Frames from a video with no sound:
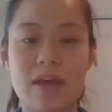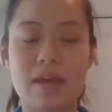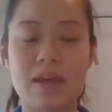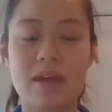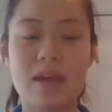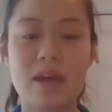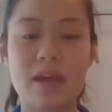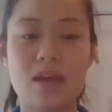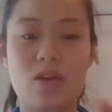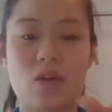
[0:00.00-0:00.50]

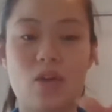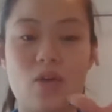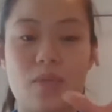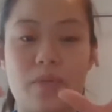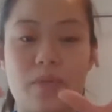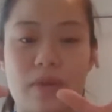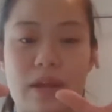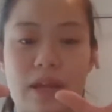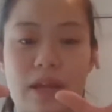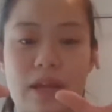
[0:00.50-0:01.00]
and
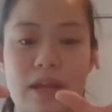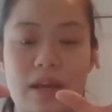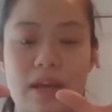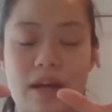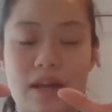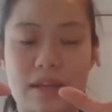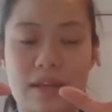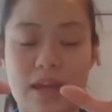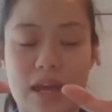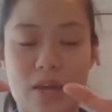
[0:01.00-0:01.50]
opening
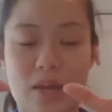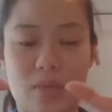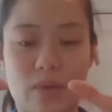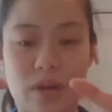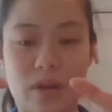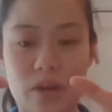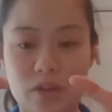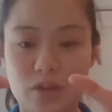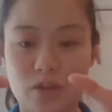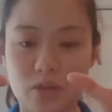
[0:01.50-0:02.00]
again. We're
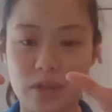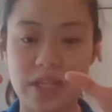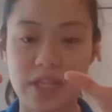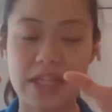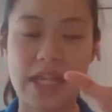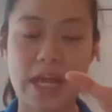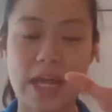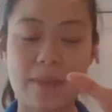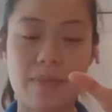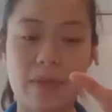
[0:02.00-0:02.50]
going to do the
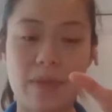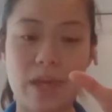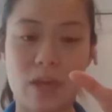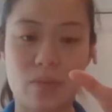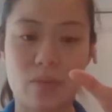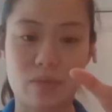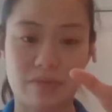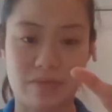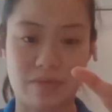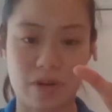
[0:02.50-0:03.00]
same thing in
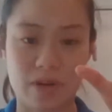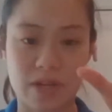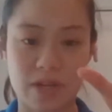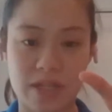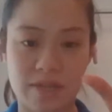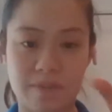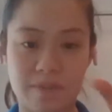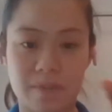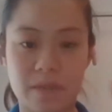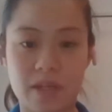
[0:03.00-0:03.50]
reverse.
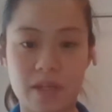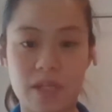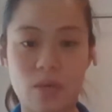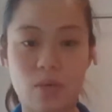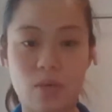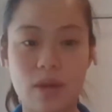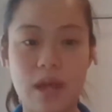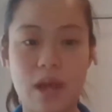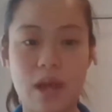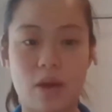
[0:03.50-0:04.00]
So
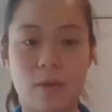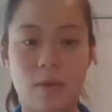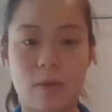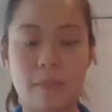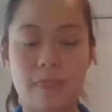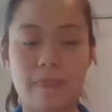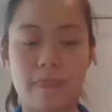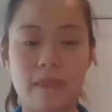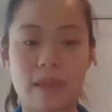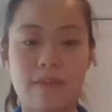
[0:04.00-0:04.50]
now,
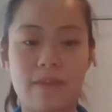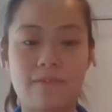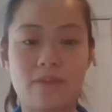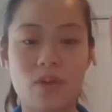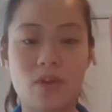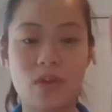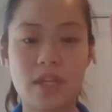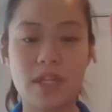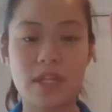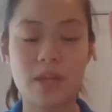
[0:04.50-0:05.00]
if
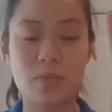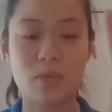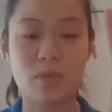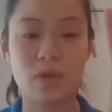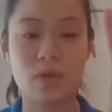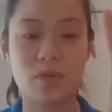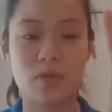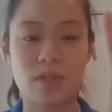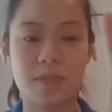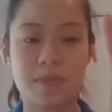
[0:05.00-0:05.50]
you're someone
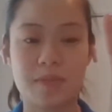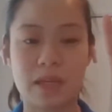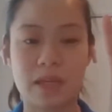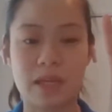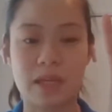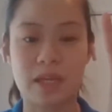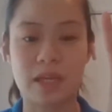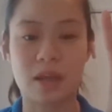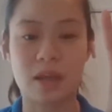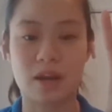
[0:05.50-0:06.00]
who's been
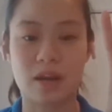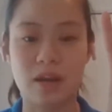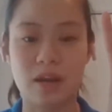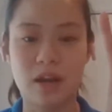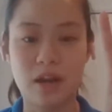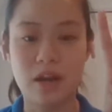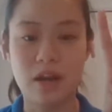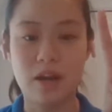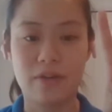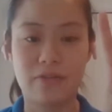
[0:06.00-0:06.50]
here
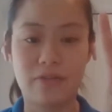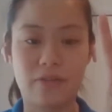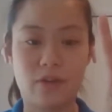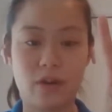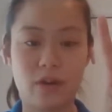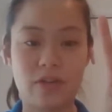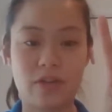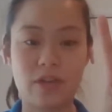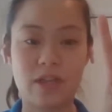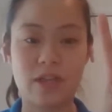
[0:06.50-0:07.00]

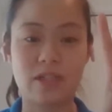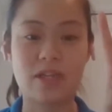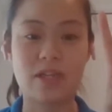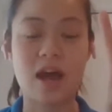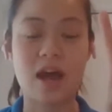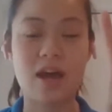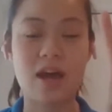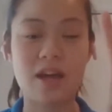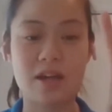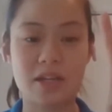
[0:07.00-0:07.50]
for the
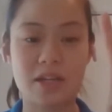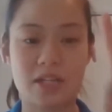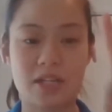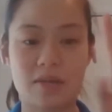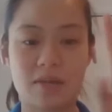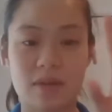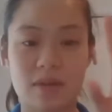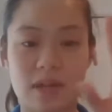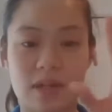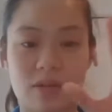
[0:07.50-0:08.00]
entire
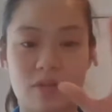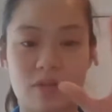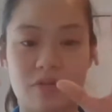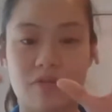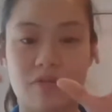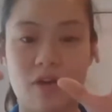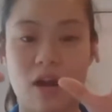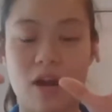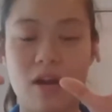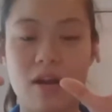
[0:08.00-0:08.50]
series so
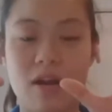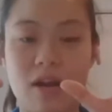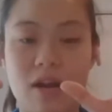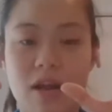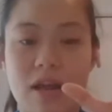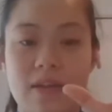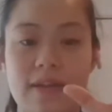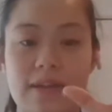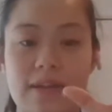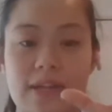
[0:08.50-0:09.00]
far,
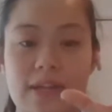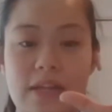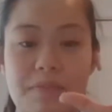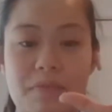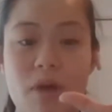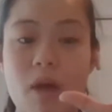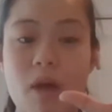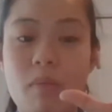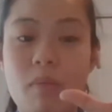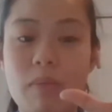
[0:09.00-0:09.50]
this is
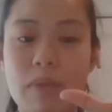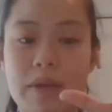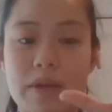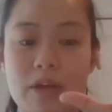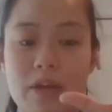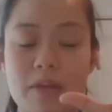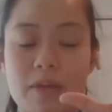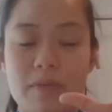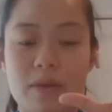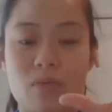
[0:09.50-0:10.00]
probably going
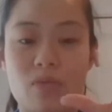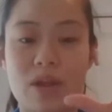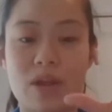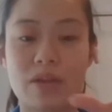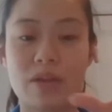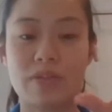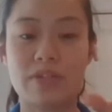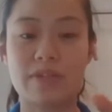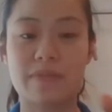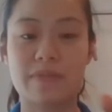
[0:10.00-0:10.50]
to be
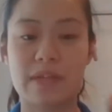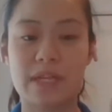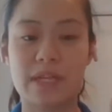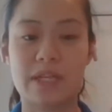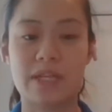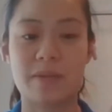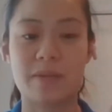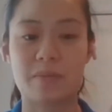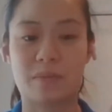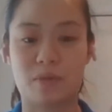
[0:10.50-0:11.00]
relatively
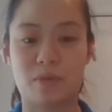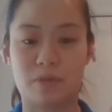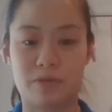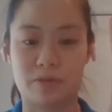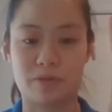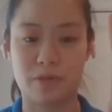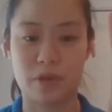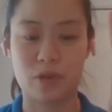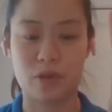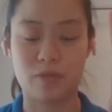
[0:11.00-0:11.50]
simple for
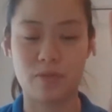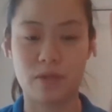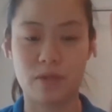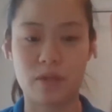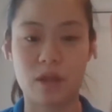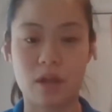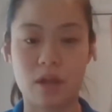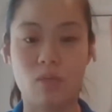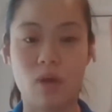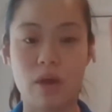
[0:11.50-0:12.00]
you. So I
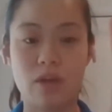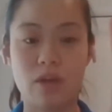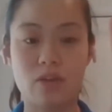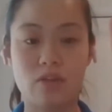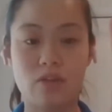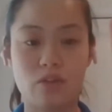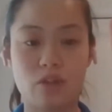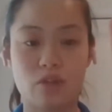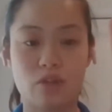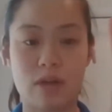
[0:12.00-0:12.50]
want you to
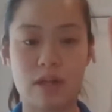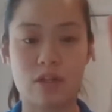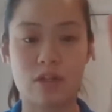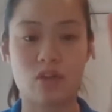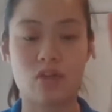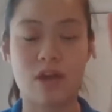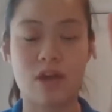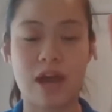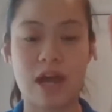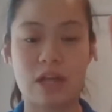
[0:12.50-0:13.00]
try to
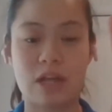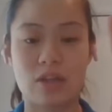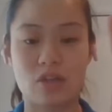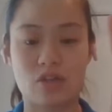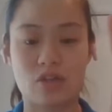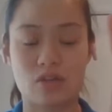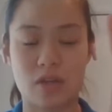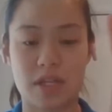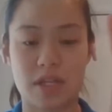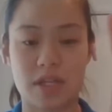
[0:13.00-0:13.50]
challenge
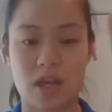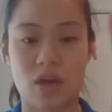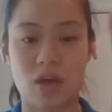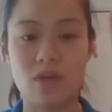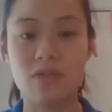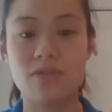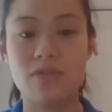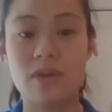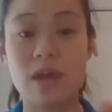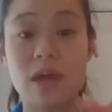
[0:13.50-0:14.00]
yourself
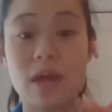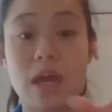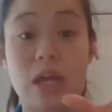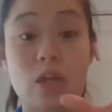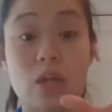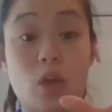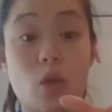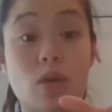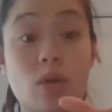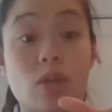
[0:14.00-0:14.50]
and
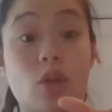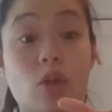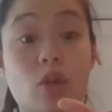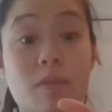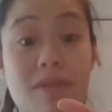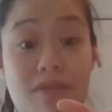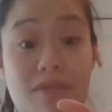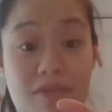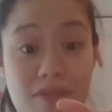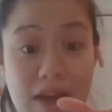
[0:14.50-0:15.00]
go a little
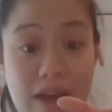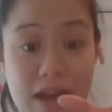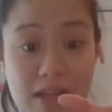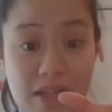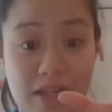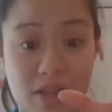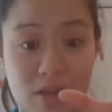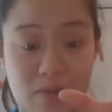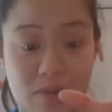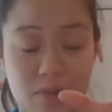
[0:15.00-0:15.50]
bit
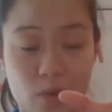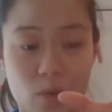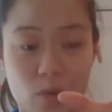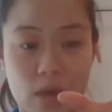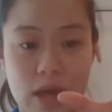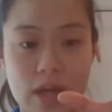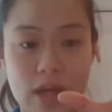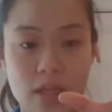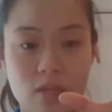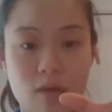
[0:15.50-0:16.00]
faster,
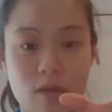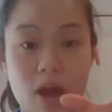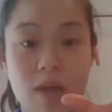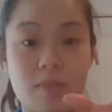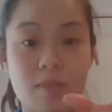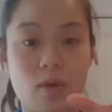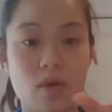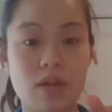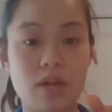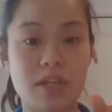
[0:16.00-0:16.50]
okay? So I'm
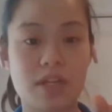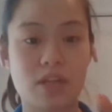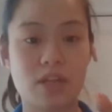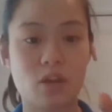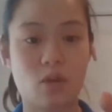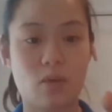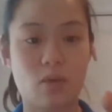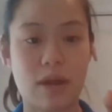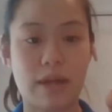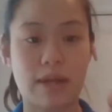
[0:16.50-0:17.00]
going slow
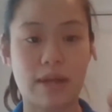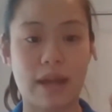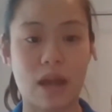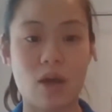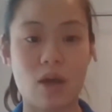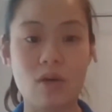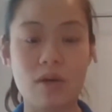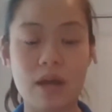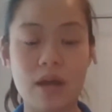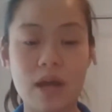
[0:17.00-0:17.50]
right now
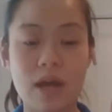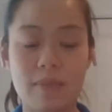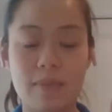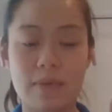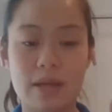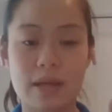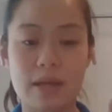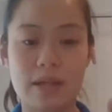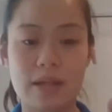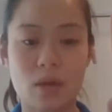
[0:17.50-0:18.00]

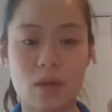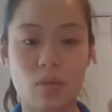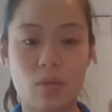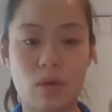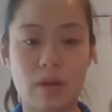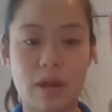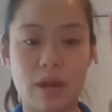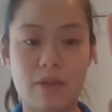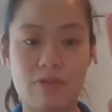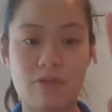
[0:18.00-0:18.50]
because I want
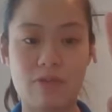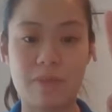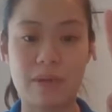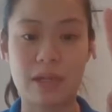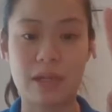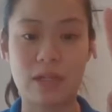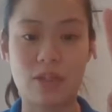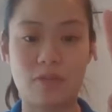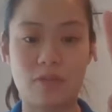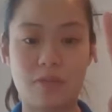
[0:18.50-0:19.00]
everybody
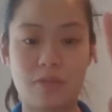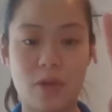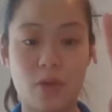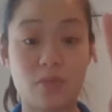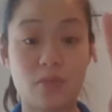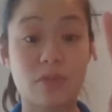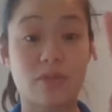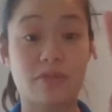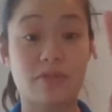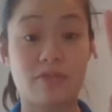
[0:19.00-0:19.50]
to be able
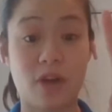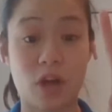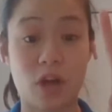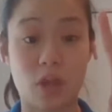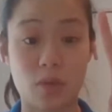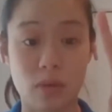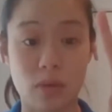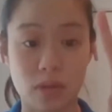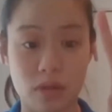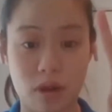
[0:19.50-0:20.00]
to
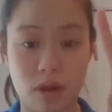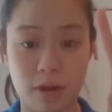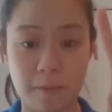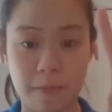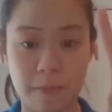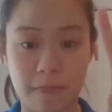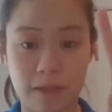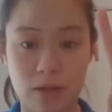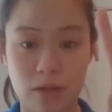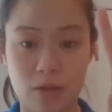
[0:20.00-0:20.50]
follow along,
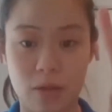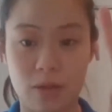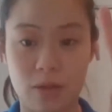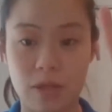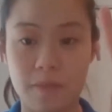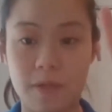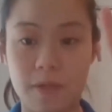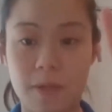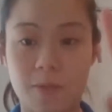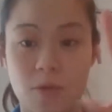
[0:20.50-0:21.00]
including
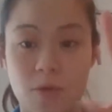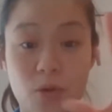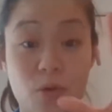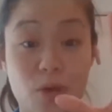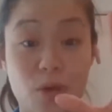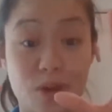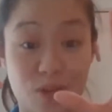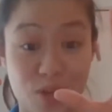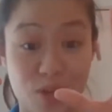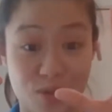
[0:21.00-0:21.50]
people who
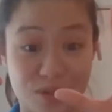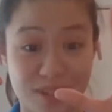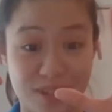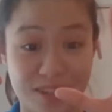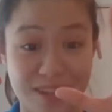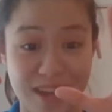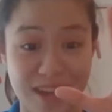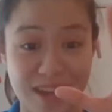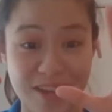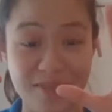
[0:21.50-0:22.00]
are new
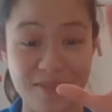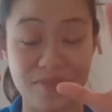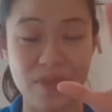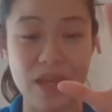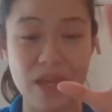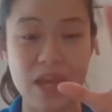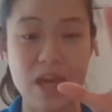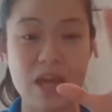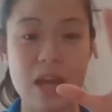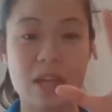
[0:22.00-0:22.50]
today.
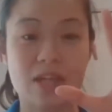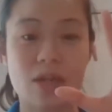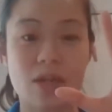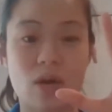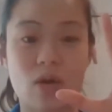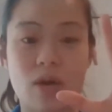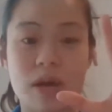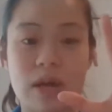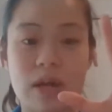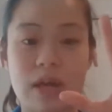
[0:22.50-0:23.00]

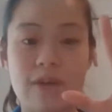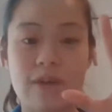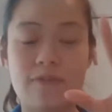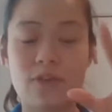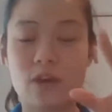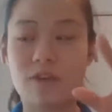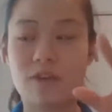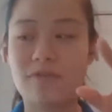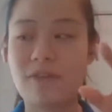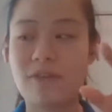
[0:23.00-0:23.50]
So if
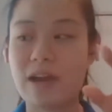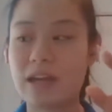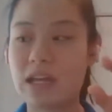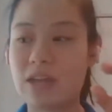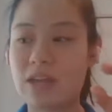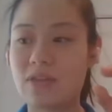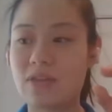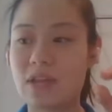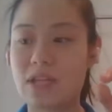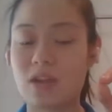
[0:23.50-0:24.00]
you're finding
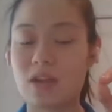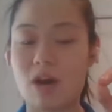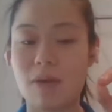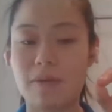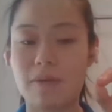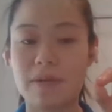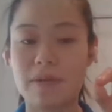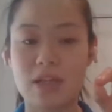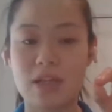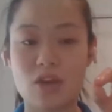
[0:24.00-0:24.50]
this
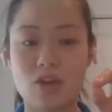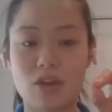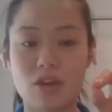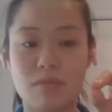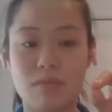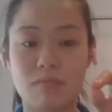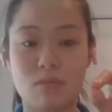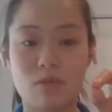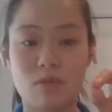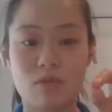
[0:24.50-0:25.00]
opposition
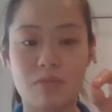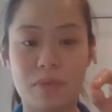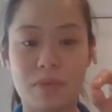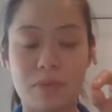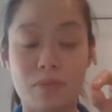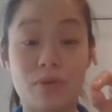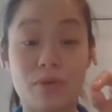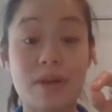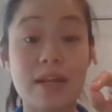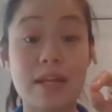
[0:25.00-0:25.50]
movement
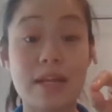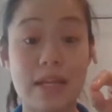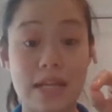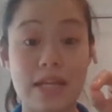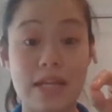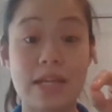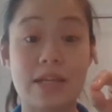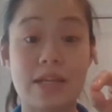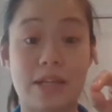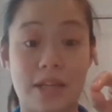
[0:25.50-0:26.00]
pretty
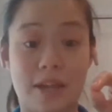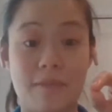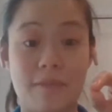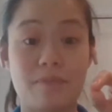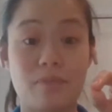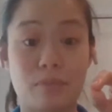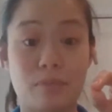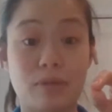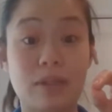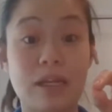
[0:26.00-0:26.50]
easy,
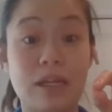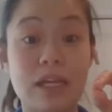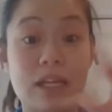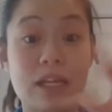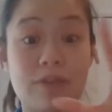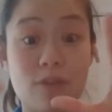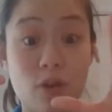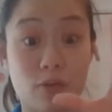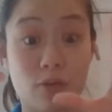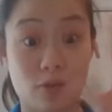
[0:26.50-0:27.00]
please
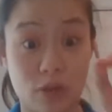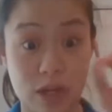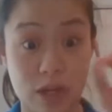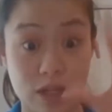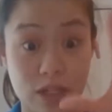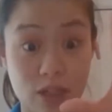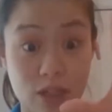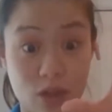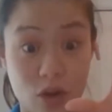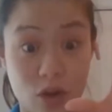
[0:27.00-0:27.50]
feel free
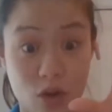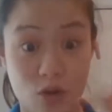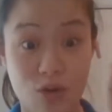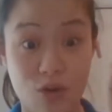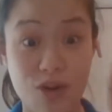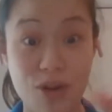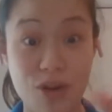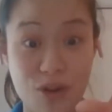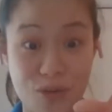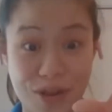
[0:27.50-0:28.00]
to go
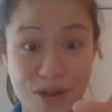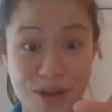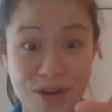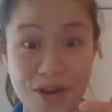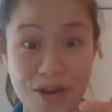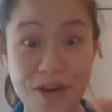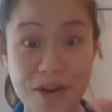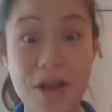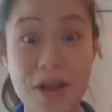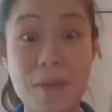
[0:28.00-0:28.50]

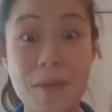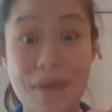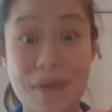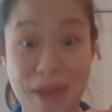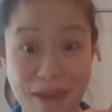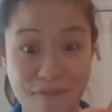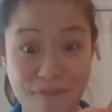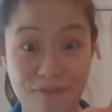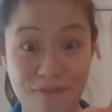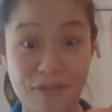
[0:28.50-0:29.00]
quicker, but
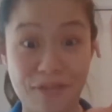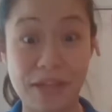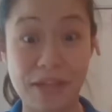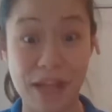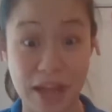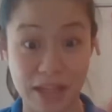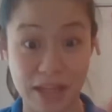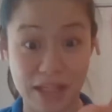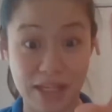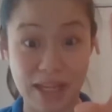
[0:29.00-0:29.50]

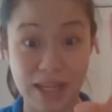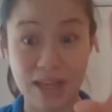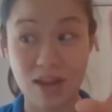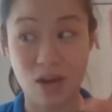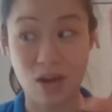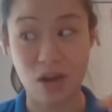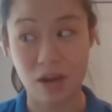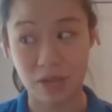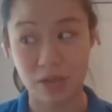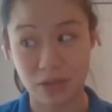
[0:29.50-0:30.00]
emphasizing
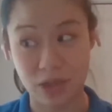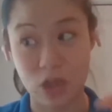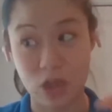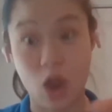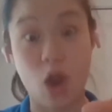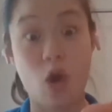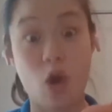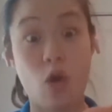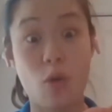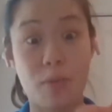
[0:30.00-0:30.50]
on the
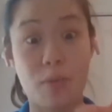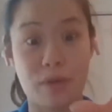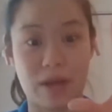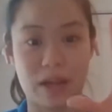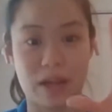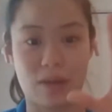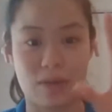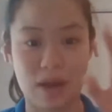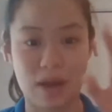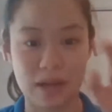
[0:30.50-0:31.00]

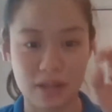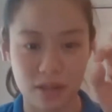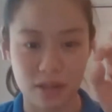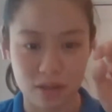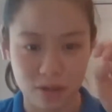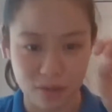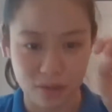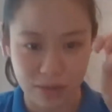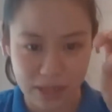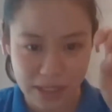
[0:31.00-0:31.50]
opening, right? So I
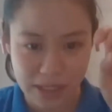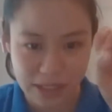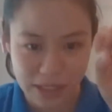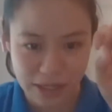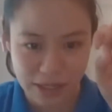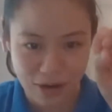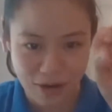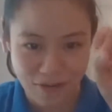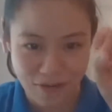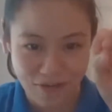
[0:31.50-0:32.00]
don't want to see
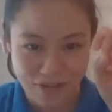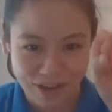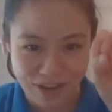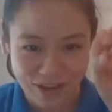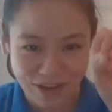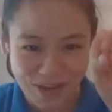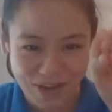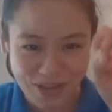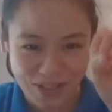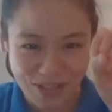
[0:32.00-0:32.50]
our
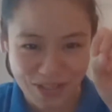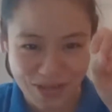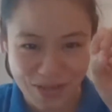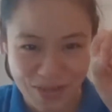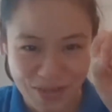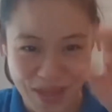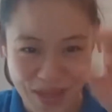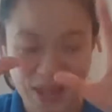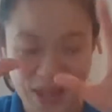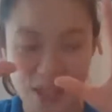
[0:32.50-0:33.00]
fingers do
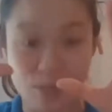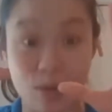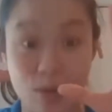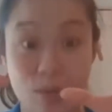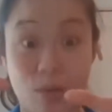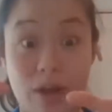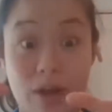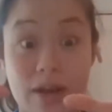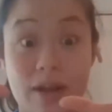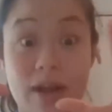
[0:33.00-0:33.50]
this. We
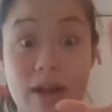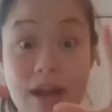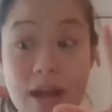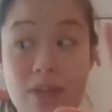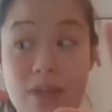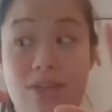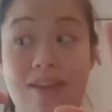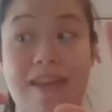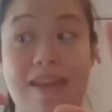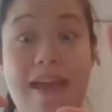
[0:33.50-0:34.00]
want to
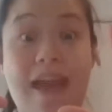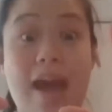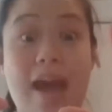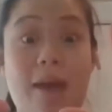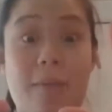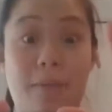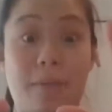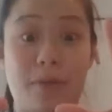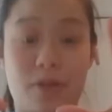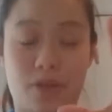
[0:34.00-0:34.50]
think
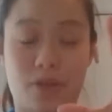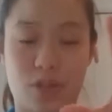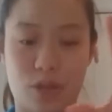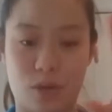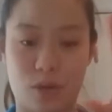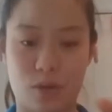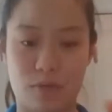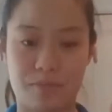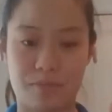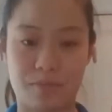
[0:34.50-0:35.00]

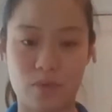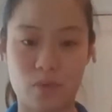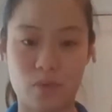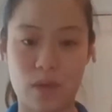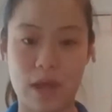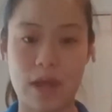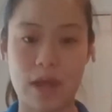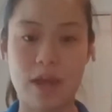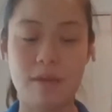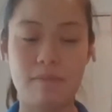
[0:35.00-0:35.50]
amplitude,
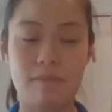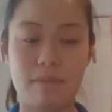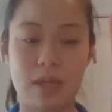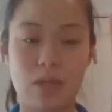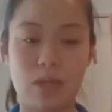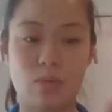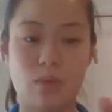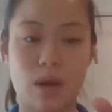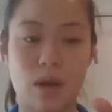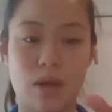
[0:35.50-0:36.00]
okay?
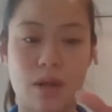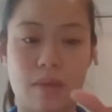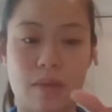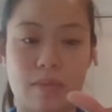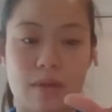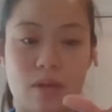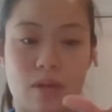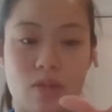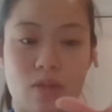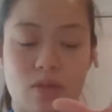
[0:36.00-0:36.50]
Meanwhile, I'm
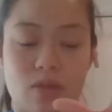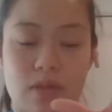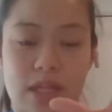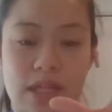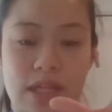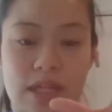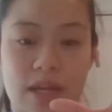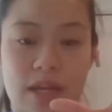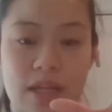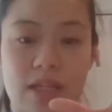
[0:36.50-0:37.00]
going to do
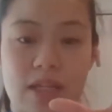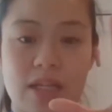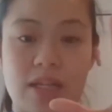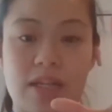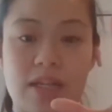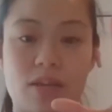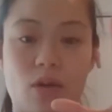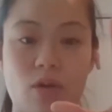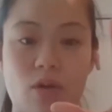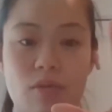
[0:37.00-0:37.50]
this nice and
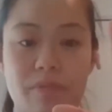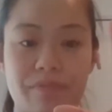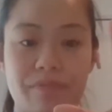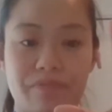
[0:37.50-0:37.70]
slow.